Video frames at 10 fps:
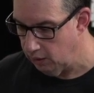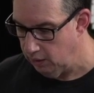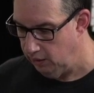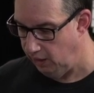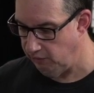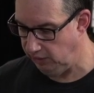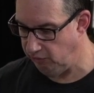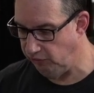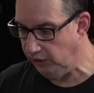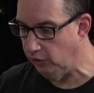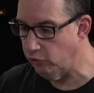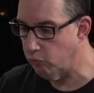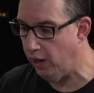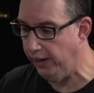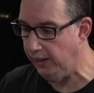Everything feels
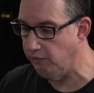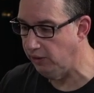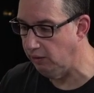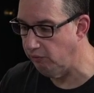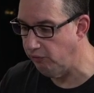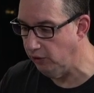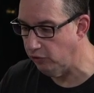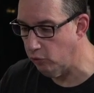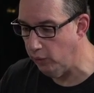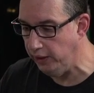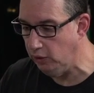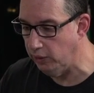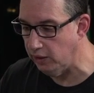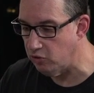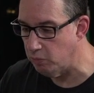right. Everything feels the way you would
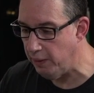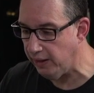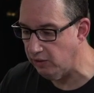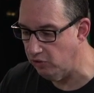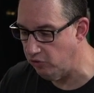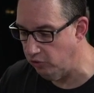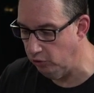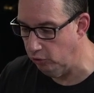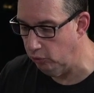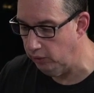expect it to.